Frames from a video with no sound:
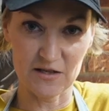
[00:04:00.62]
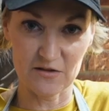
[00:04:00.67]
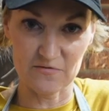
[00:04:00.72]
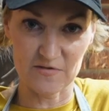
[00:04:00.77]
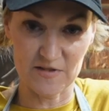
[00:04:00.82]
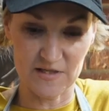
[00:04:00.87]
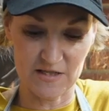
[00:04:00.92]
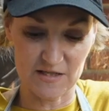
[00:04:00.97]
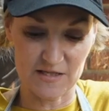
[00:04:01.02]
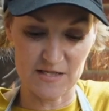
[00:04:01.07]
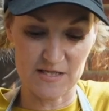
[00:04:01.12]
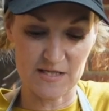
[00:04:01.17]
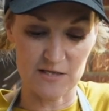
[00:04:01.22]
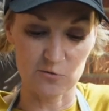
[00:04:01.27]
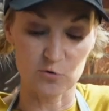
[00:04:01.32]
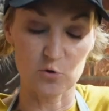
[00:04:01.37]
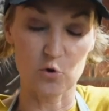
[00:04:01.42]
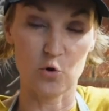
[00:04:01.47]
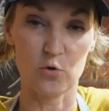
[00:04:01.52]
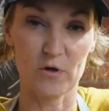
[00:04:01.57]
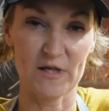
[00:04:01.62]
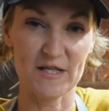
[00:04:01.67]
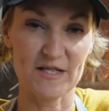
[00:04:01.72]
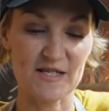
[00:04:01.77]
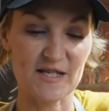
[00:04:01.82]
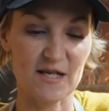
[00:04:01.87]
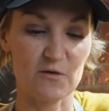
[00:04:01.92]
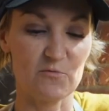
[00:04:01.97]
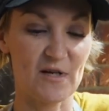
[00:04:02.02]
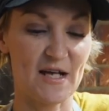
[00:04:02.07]
of these little
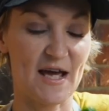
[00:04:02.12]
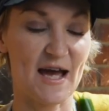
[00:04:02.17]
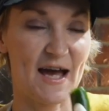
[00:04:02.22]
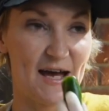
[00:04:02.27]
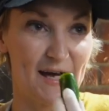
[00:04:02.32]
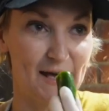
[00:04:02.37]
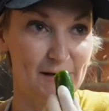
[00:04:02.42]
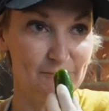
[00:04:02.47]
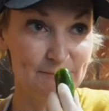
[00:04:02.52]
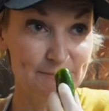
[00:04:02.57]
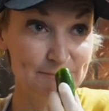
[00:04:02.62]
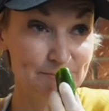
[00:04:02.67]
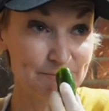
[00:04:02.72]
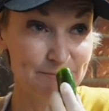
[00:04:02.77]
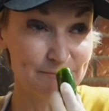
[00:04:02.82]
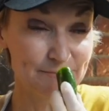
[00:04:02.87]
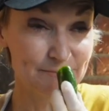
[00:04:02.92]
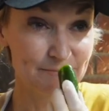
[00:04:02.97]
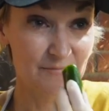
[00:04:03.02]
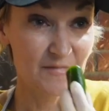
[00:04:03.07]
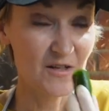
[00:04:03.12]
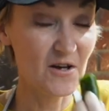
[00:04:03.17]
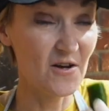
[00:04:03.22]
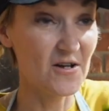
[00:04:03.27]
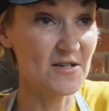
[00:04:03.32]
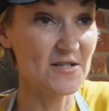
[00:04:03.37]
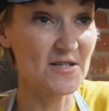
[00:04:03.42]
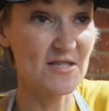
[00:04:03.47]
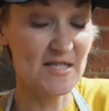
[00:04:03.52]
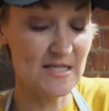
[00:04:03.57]
coins I want to add.
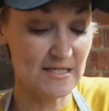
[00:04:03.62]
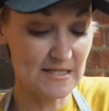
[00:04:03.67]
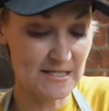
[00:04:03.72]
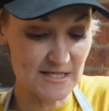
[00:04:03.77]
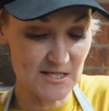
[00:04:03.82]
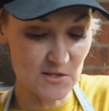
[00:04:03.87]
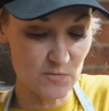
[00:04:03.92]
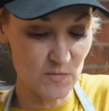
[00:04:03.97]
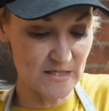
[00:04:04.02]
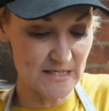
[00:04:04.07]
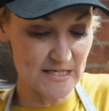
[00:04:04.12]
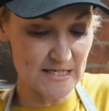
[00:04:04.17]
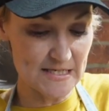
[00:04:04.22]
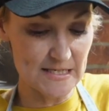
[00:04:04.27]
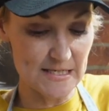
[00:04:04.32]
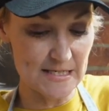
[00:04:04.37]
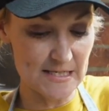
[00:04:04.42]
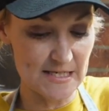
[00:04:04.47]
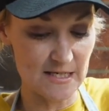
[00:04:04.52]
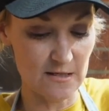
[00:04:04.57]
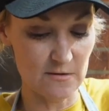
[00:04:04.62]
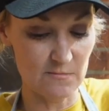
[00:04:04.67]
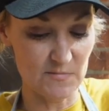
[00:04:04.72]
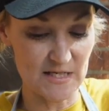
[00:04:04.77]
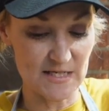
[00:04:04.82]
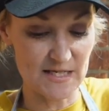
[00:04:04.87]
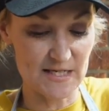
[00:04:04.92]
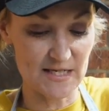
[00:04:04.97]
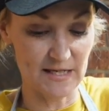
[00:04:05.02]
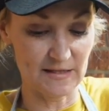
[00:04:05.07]
Honestly, this one doesn't seem
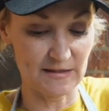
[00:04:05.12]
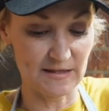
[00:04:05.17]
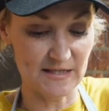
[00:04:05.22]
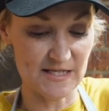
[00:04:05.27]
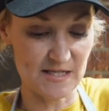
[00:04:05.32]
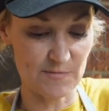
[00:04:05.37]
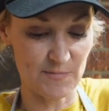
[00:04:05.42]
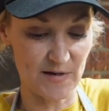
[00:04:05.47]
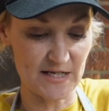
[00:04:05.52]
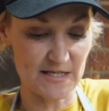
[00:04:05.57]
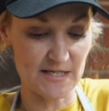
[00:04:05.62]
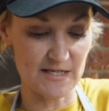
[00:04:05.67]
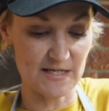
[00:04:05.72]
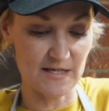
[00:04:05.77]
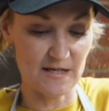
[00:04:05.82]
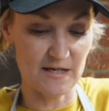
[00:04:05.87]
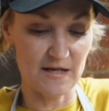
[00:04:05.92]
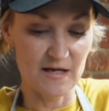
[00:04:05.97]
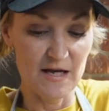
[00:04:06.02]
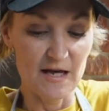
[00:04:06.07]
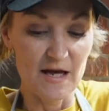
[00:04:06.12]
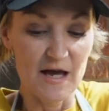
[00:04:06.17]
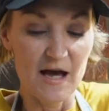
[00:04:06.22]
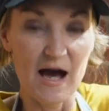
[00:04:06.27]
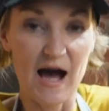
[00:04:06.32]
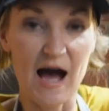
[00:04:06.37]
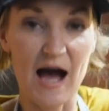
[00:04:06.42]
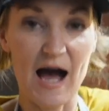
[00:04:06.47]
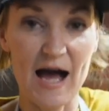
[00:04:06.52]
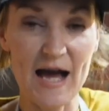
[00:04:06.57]
insanely spicy.
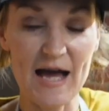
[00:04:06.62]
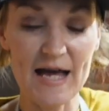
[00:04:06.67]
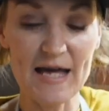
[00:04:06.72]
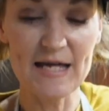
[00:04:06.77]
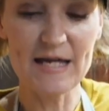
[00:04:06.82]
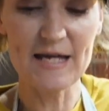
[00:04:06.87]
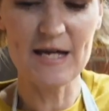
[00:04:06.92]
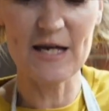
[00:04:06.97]
I